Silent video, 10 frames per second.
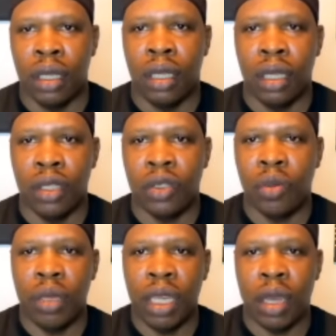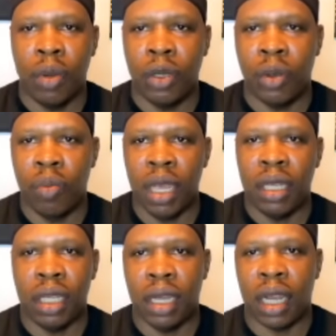is to be able to
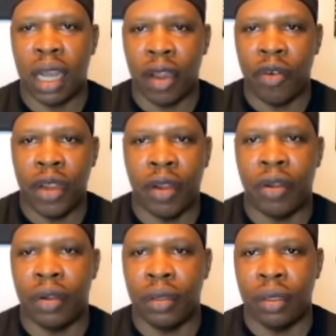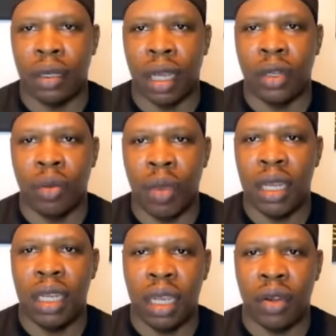maintain a career and to
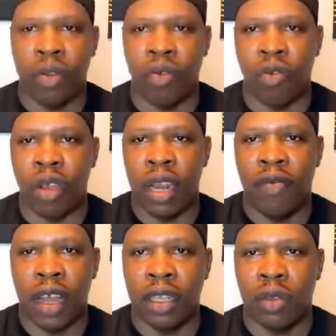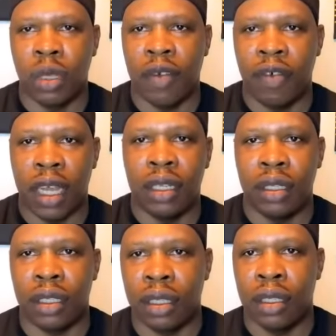maintain relevance with the
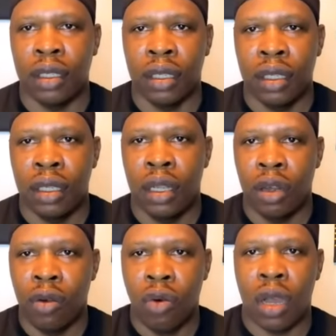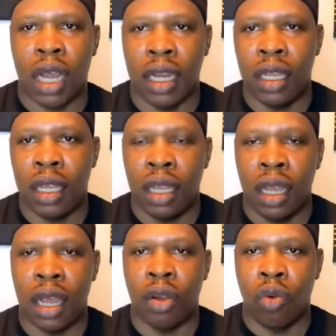fans, locally
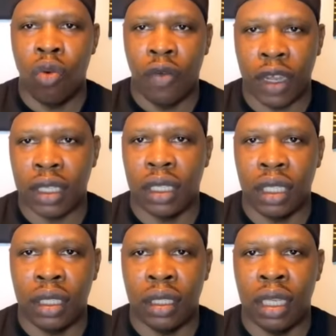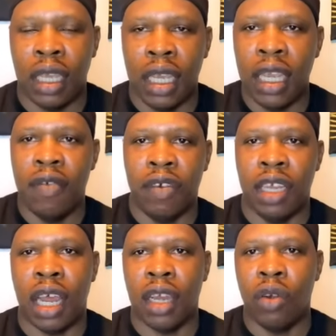and overseas, even
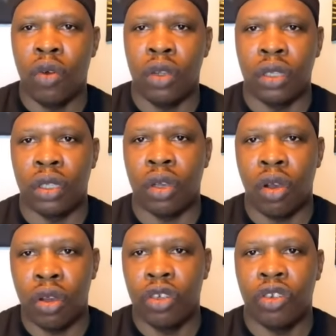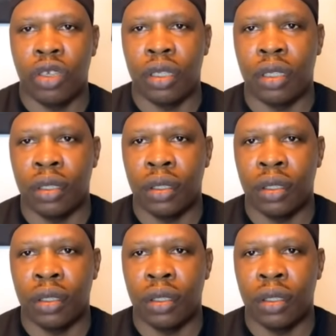in those countries